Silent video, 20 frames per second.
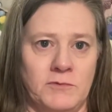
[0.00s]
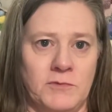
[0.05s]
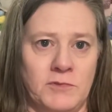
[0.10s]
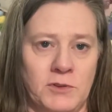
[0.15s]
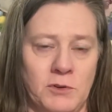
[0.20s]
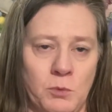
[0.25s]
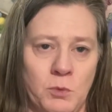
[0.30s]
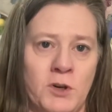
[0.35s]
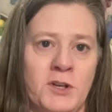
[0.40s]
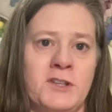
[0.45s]

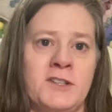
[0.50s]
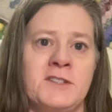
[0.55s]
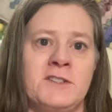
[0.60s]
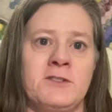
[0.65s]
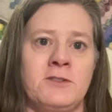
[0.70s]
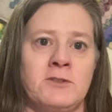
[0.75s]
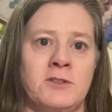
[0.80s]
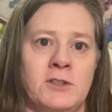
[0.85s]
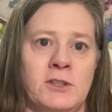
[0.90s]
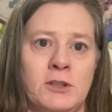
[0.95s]
the words
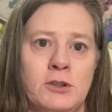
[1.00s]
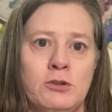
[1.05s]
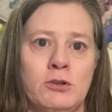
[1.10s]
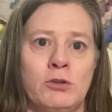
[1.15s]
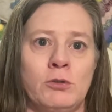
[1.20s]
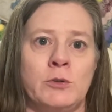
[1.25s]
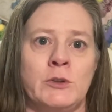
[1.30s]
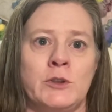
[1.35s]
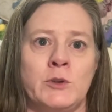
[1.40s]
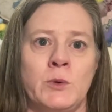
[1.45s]
or the
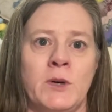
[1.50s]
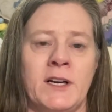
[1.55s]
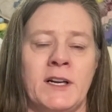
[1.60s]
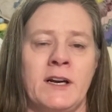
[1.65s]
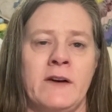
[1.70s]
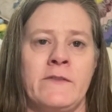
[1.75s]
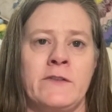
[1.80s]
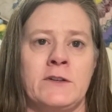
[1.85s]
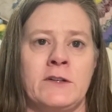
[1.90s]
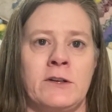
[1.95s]
logo or
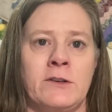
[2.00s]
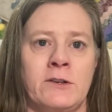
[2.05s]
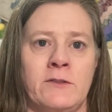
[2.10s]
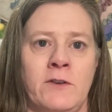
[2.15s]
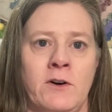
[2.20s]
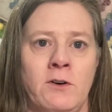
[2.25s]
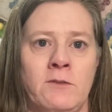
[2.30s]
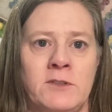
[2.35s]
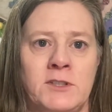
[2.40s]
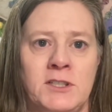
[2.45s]
whatever out of
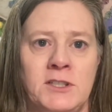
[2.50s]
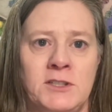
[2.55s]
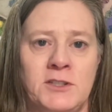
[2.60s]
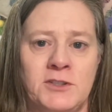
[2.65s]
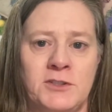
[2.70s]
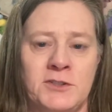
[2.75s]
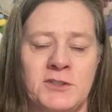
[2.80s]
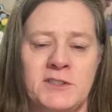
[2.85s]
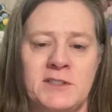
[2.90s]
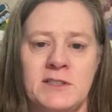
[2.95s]
all the
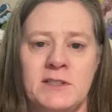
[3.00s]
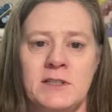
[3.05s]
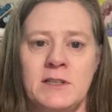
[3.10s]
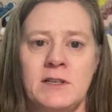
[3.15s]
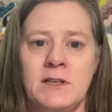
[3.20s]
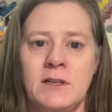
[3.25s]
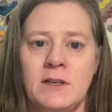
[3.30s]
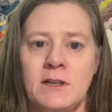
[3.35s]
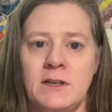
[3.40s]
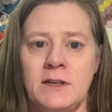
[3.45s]
t-shirts.
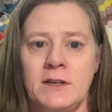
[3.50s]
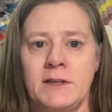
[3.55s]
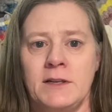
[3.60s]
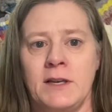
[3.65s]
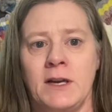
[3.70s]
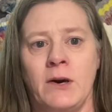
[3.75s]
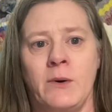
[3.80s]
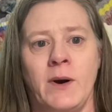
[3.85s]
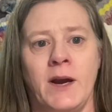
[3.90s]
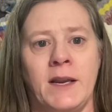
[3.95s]

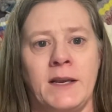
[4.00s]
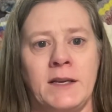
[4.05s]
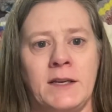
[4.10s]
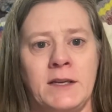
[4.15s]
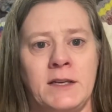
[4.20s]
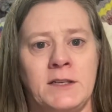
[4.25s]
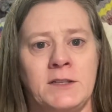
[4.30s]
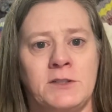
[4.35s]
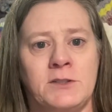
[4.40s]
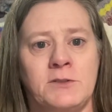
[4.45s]
Now I
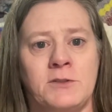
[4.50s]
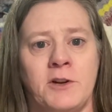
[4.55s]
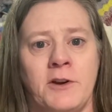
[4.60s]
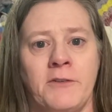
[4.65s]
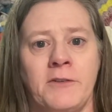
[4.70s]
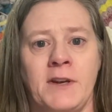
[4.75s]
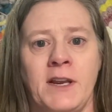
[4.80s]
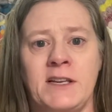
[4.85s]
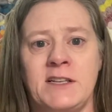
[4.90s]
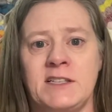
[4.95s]
need to
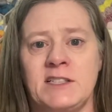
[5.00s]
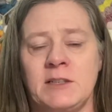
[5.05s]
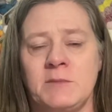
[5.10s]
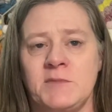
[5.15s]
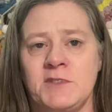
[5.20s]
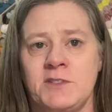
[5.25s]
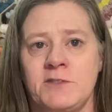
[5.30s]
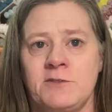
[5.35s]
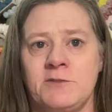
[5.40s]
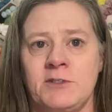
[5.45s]
create some
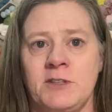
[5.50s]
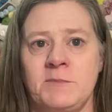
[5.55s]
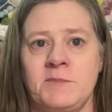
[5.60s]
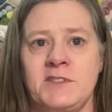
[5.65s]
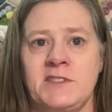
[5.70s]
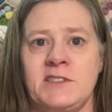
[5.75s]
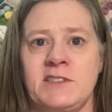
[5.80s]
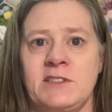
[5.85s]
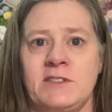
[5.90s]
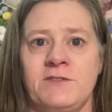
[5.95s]

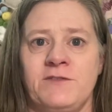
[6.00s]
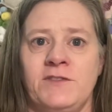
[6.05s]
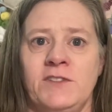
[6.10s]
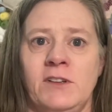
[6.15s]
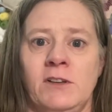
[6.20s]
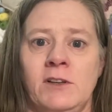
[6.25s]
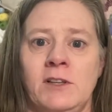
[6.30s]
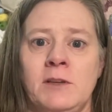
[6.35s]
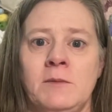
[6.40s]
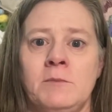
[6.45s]
strips to
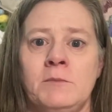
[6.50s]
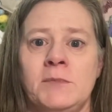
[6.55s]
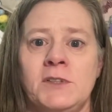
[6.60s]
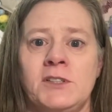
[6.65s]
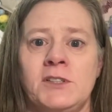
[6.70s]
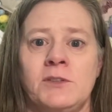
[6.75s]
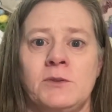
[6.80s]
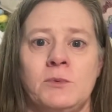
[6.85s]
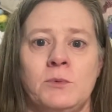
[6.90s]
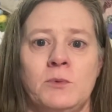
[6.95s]
fill in
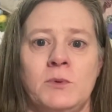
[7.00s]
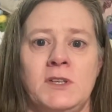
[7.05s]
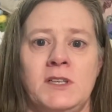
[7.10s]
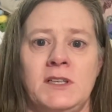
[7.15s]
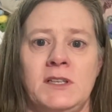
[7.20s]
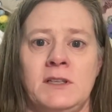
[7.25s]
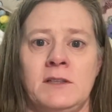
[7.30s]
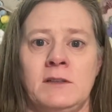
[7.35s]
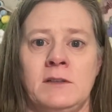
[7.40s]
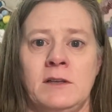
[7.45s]

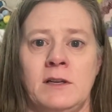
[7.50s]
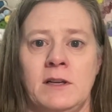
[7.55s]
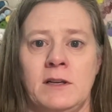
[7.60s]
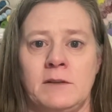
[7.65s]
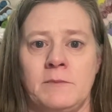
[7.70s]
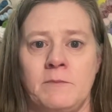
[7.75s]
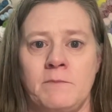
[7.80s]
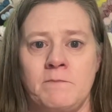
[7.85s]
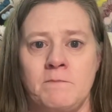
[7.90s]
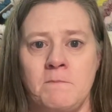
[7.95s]
between
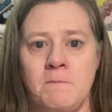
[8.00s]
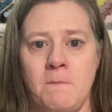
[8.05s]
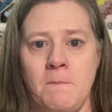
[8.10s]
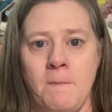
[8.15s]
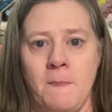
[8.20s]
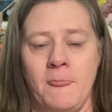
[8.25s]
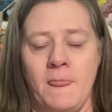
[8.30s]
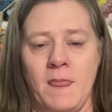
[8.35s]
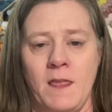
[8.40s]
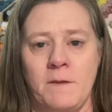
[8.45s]

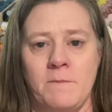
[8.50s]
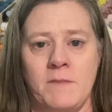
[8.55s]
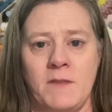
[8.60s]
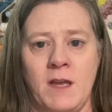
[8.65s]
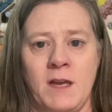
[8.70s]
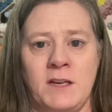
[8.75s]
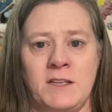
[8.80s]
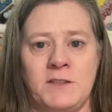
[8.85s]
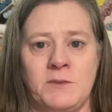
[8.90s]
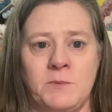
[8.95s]

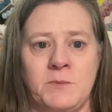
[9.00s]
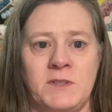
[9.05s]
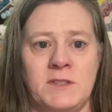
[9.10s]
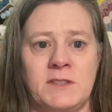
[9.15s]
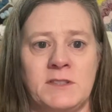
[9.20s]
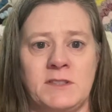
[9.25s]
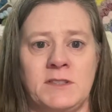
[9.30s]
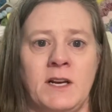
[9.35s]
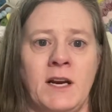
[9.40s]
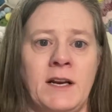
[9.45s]
as we
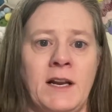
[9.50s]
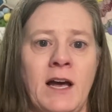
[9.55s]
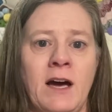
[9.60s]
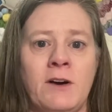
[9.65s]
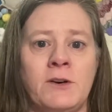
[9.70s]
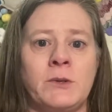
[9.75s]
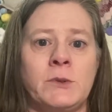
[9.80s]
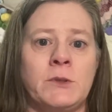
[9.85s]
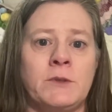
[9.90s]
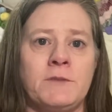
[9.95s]
decide how
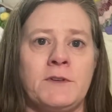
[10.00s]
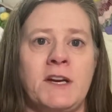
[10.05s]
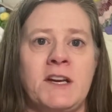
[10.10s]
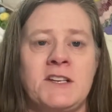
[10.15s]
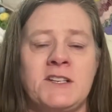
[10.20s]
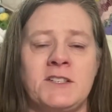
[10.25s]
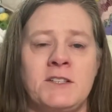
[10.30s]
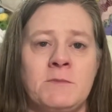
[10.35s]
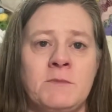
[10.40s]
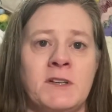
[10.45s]
to
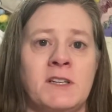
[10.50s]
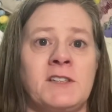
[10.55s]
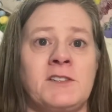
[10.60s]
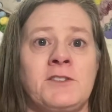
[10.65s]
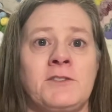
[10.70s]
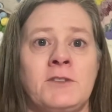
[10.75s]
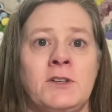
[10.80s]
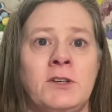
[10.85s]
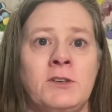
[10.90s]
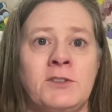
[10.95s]
arrange them because
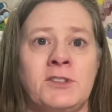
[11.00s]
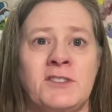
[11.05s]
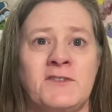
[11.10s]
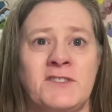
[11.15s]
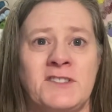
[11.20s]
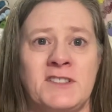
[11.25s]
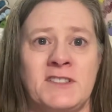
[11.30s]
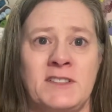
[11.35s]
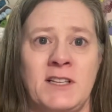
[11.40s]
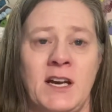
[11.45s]
they're all
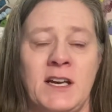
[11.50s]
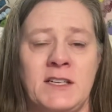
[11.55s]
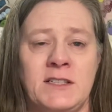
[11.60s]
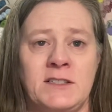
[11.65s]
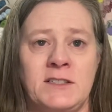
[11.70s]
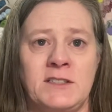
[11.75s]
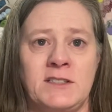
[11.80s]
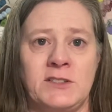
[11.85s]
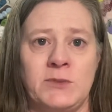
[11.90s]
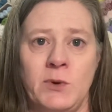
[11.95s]
different
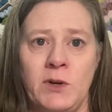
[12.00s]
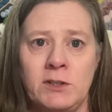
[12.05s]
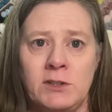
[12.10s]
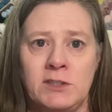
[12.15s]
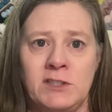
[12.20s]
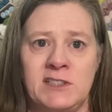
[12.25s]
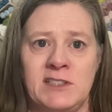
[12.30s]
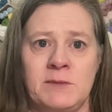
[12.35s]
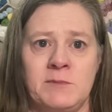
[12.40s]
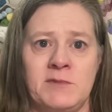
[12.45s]
sizes. So I
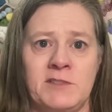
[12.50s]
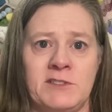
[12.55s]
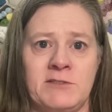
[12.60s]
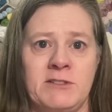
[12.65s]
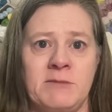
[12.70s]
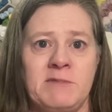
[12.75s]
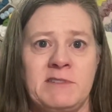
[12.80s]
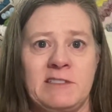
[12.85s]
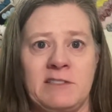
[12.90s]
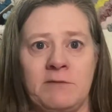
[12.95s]
need some
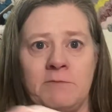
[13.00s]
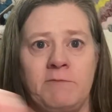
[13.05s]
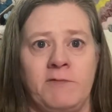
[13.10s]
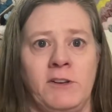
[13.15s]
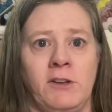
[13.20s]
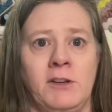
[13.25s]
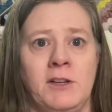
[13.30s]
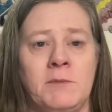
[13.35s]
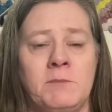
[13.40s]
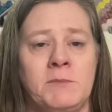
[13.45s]
strips to
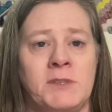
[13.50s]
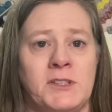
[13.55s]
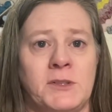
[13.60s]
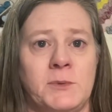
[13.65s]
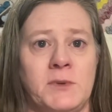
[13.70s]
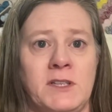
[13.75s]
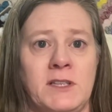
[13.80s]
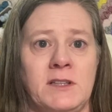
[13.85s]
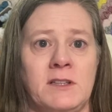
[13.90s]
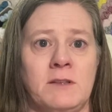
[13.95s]
fill in
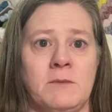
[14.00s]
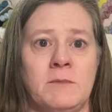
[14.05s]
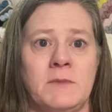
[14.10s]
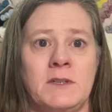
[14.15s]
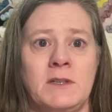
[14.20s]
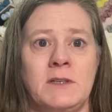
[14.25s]
between them.